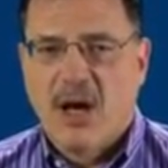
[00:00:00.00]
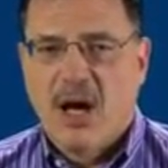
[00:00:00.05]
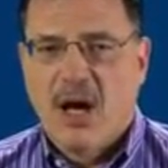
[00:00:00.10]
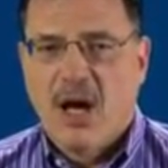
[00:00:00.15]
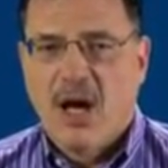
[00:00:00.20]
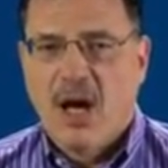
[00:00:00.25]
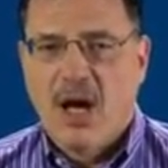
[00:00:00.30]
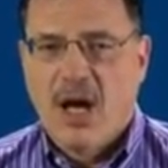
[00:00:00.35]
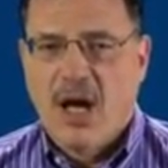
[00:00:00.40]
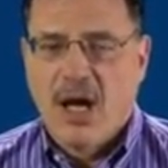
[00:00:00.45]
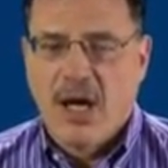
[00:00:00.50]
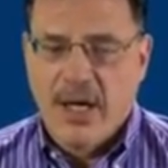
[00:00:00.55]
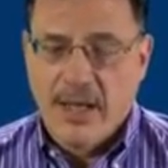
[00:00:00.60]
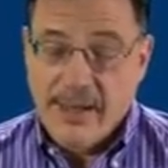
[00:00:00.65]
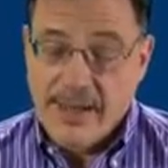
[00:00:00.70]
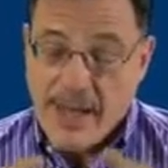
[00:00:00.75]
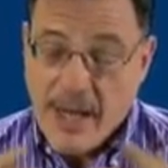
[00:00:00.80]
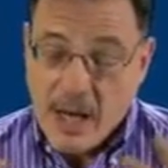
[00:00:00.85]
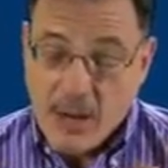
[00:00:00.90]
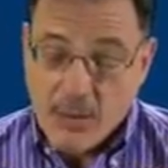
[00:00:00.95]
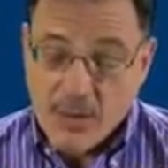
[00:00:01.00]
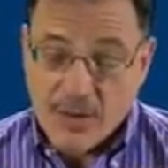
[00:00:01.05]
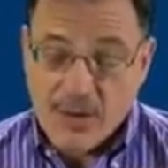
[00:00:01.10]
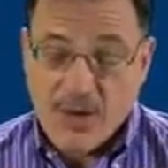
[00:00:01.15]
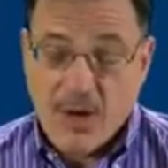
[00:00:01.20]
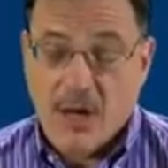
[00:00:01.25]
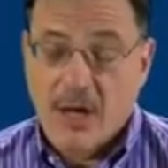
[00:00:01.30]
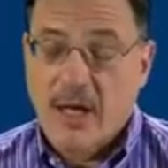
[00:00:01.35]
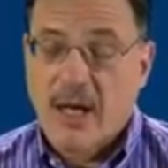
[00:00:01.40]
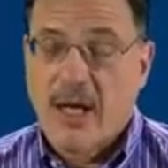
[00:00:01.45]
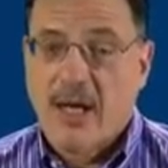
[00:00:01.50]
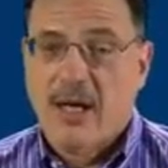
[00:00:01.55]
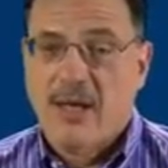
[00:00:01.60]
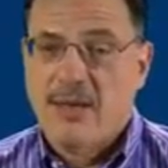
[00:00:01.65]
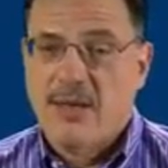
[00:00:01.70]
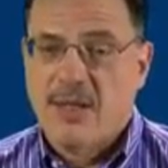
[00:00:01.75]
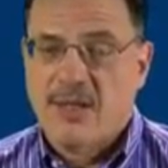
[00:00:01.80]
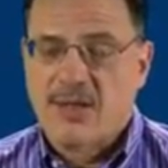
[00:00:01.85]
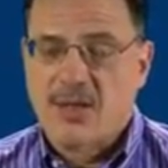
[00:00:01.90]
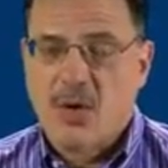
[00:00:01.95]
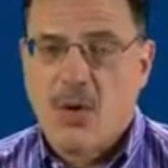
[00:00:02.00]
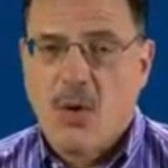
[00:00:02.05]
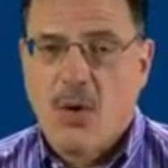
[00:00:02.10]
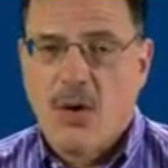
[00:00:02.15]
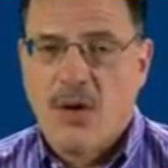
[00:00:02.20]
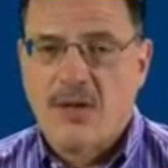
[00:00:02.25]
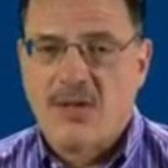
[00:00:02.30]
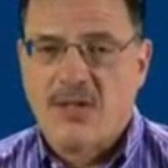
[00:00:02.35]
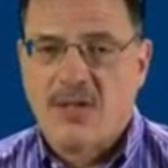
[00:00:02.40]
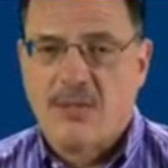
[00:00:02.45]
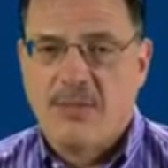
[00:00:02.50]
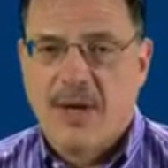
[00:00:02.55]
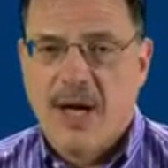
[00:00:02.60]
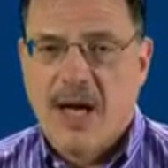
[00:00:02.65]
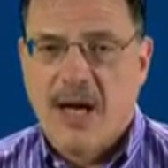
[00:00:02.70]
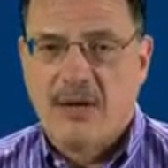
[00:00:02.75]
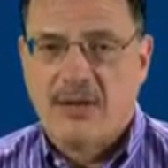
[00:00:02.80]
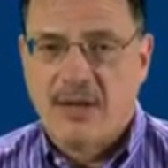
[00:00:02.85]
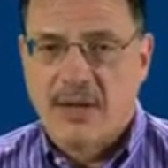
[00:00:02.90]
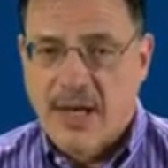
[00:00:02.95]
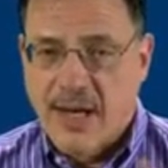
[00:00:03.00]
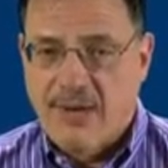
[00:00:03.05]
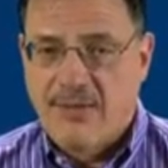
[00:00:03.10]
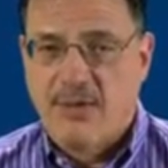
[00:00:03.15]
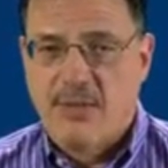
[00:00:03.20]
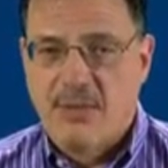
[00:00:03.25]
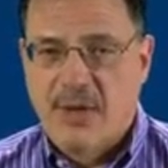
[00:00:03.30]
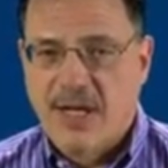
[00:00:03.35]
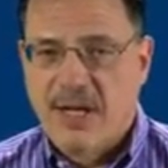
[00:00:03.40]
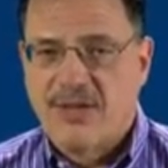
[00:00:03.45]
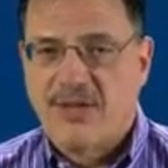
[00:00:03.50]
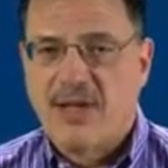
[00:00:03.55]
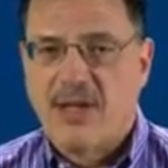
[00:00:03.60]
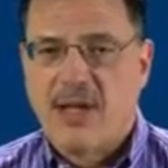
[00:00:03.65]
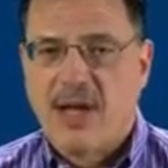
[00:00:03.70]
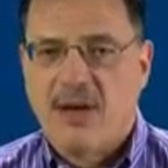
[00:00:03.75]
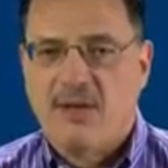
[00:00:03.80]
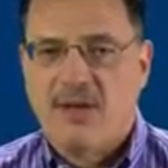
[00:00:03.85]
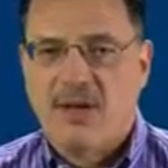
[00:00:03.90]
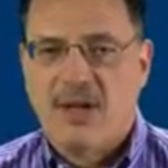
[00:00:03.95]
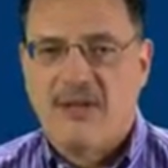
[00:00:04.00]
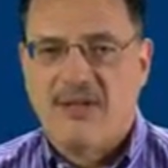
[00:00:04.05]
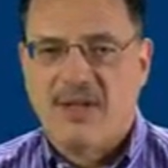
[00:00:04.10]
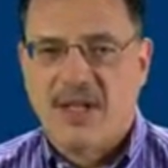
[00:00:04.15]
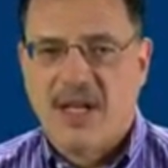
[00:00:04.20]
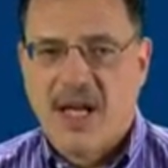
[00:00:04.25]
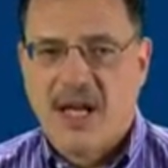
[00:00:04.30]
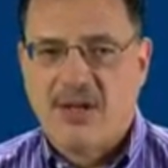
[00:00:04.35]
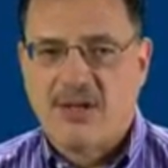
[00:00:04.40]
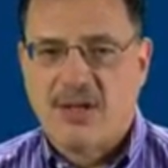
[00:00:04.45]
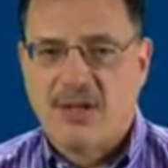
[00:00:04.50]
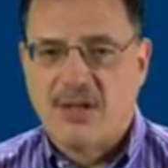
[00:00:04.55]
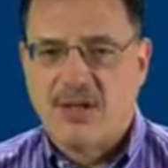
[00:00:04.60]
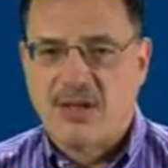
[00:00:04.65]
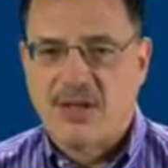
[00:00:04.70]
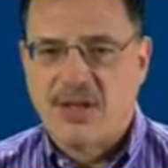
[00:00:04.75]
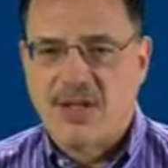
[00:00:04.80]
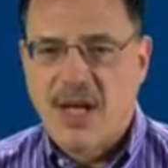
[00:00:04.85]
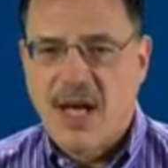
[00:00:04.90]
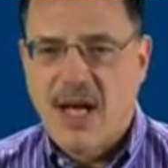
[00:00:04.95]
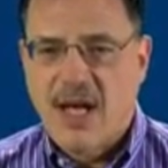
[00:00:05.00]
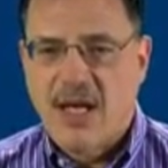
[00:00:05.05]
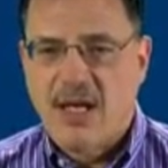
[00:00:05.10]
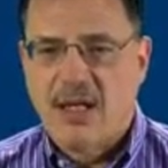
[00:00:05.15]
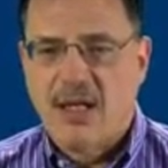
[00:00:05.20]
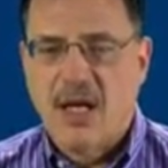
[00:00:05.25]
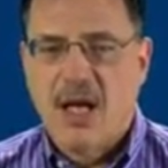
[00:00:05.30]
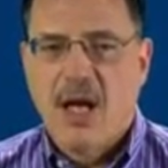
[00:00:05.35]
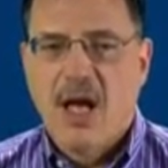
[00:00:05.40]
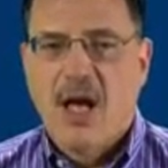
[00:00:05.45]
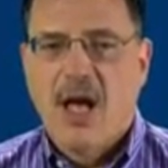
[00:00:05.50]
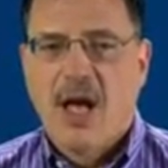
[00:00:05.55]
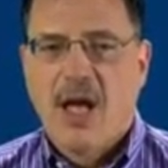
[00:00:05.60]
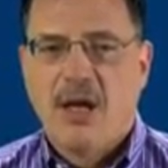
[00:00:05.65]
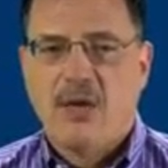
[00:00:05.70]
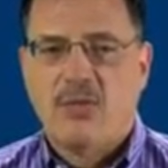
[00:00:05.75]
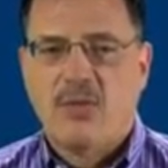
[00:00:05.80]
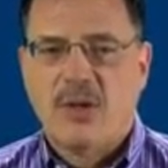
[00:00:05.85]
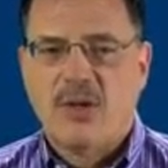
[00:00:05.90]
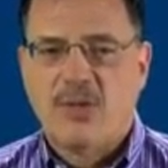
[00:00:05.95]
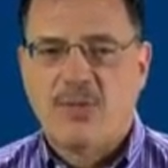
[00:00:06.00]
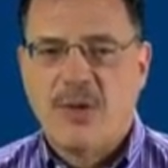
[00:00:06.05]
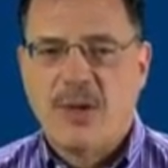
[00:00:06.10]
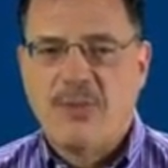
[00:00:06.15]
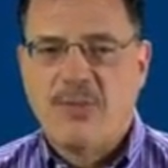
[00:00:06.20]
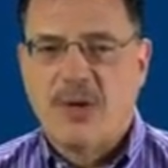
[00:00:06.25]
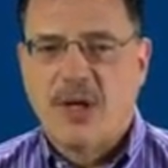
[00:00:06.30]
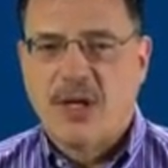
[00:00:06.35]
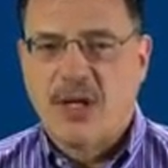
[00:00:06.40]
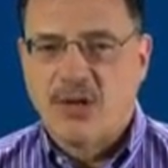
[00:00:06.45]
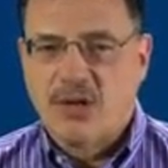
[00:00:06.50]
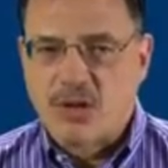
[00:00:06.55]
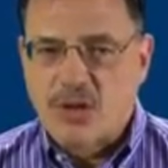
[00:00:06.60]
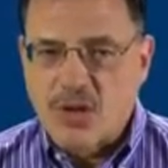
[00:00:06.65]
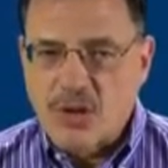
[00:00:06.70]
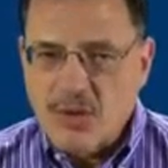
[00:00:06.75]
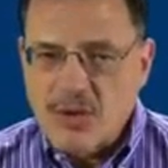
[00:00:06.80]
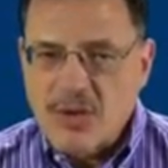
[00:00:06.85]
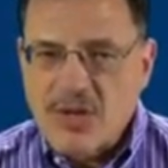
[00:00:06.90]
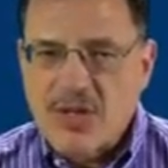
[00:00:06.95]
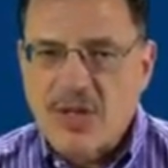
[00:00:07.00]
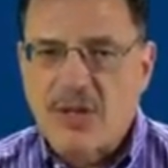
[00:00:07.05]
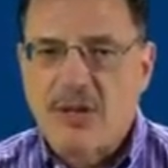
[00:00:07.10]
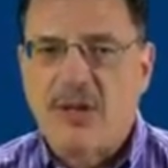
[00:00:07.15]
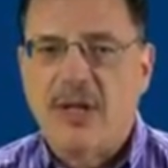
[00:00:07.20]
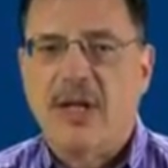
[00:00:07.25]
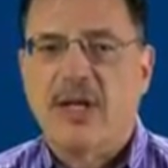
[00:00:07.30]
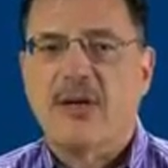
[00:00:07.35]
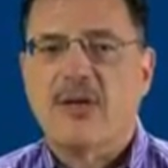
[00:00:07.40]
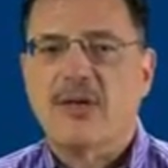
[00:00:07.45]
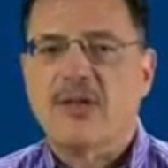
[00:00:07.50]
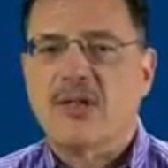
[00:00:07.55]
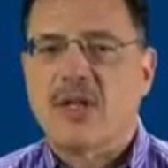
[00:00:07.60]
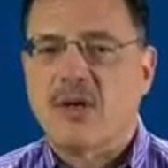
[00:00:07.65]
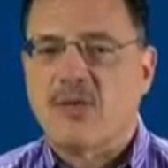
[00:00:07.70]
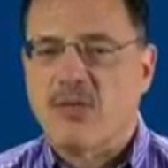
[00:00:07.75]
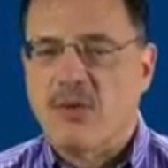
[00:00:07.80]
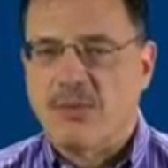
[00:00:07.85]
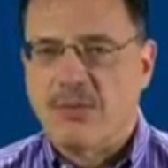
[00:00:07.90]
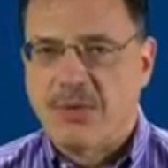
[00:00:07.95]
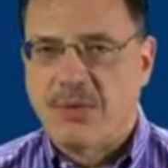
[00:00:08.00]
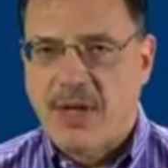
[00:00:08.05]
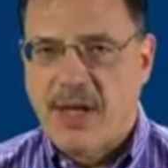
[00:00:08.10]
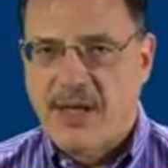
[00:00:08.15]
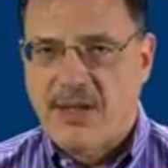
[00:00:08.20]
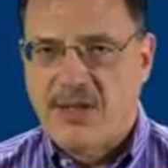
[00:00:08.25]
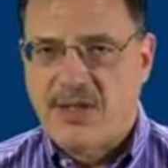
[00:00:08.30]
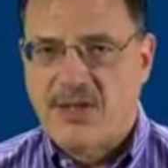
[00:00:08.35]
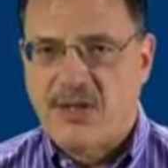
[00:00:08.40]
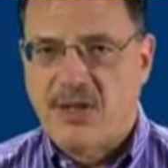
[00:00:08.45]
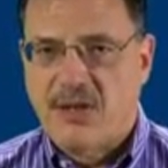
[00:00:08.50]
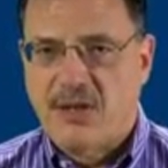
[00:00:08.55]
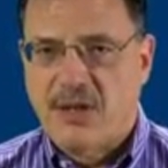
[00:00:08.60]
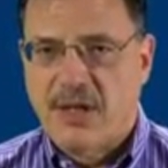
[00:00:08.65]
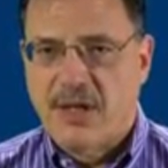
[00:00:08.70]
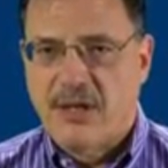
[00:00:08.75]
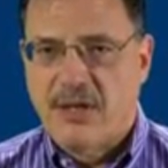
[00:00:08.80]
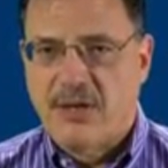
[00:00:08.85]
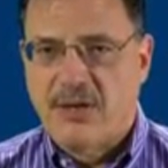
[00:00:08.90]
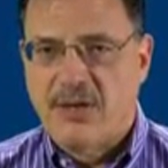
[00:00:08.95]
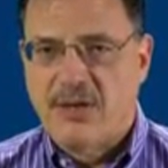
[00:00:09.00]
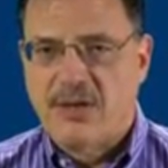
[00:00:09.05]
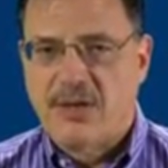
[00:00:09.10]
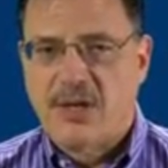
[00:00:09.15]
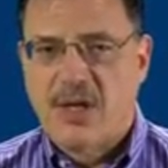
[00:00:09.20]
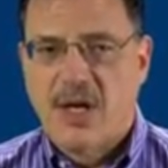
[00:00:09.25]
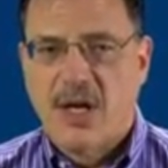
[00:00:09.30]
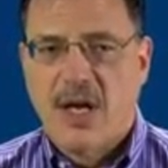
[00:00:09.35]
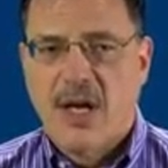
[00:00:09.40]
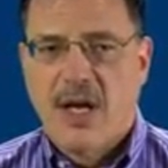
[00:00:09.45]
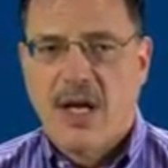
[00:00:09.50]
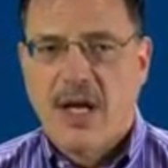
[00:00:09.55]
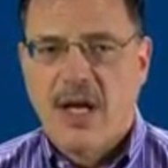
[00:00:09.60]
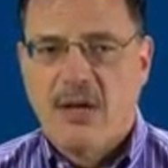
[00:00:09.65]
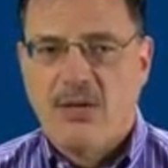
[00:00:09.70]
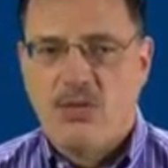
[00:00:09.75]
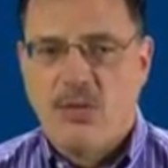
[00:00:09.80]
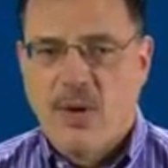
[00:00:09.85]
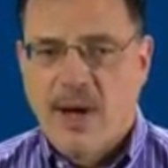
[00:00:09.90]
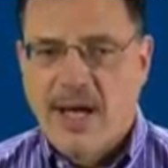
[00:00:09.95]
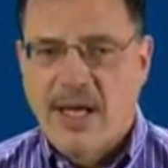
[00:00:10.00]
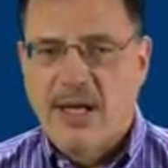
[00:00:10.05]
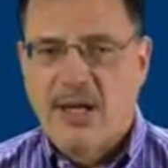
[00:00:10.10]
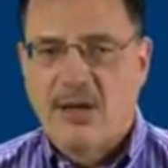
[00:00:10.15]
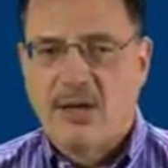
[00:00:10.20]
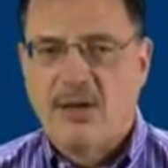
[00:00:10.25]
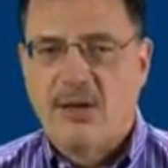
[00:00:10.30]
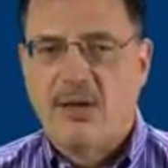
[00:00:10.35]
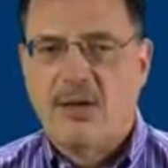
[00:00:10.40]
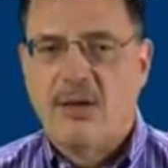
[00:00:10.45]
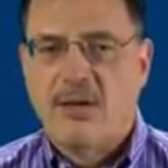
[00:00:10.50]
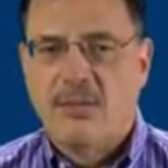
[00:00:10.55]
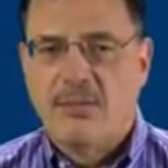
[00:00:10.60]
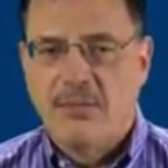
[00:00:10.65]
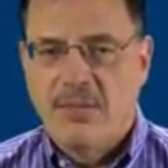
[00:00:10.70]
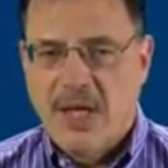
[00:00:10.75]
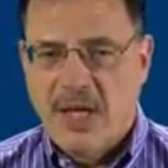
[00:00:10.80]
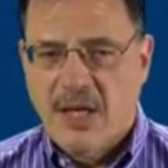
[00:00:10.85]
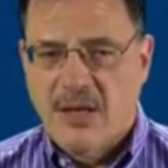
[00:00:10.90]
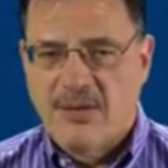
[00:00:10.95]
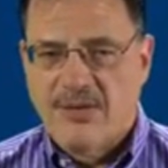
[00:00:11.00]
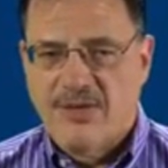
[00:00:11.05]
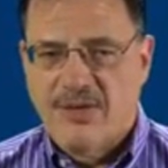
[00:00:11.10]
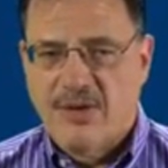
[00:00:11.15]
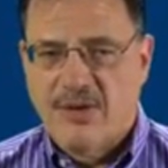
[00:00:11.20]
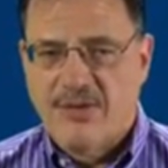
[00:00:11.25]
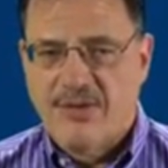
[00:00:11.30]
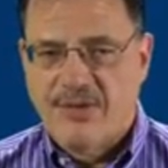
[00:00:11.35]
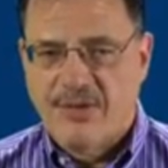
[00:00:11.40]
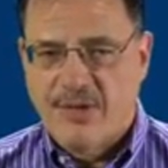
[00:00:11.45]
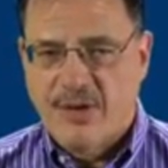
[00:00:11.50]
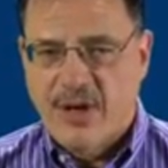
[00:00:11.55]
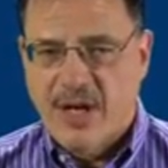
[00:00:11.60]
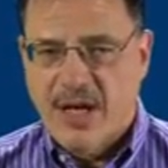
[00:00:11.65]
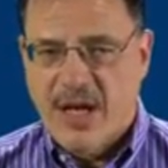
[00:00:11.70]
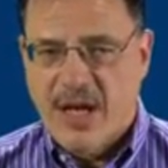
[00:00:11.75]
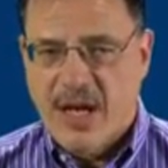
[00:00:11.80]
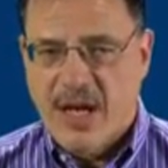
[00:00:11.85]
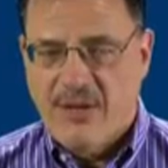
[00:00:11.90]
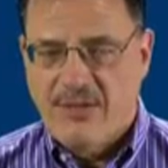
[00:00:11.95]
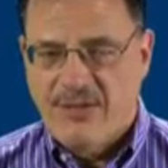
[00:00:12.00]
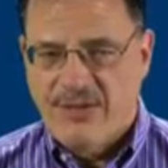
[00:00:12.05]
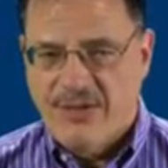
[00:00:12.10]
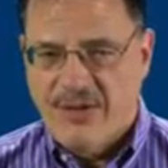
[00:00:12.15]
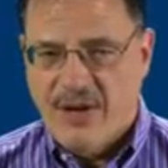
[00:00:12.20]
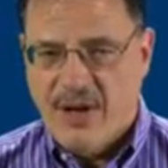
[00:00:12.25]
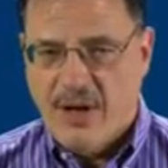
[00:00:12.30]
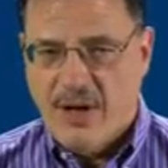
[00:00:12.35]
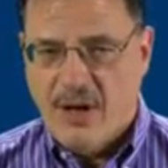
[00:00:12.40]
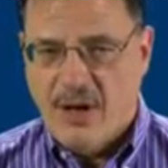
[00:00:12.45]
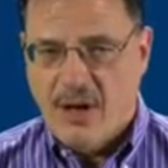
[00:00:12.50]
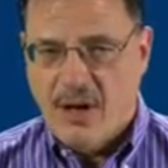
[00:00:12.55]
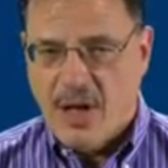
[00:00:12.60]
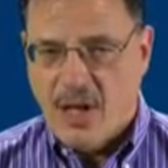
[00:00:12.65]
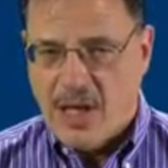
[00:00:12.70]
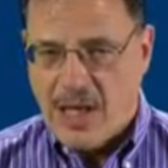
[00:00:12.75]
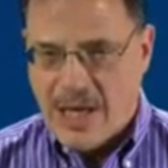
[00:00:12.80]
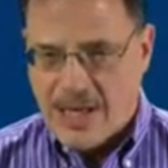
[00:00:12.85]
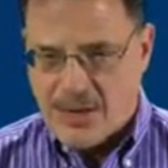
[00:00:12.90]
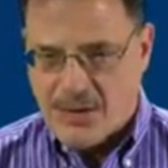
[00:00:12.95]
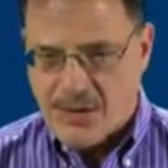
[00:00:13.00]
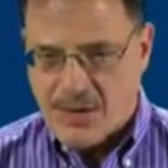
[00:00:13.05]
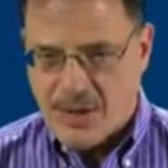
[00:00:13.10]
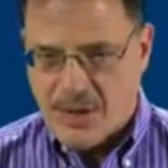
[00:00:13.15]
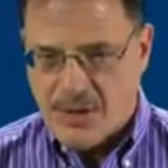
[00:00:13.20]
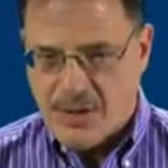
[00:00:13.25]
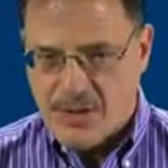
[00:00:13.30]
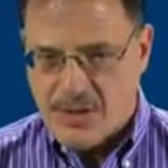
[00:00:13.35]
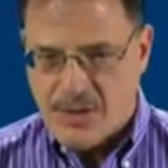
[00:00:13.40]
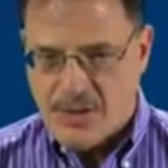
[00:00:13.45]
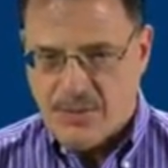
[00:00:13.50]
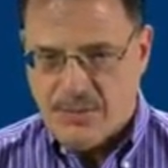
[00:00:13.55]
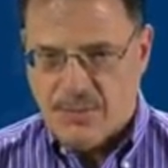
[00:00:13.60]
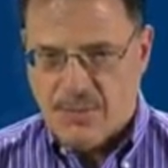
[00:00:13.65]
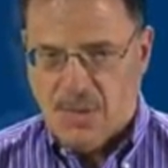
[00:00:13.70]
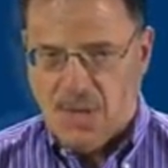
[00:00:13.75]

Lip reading: Now we're talking in this course about government at the level of a nation state, in which people can choose their leaders and replace their leaders in regular, meaningful, free, and fair elections.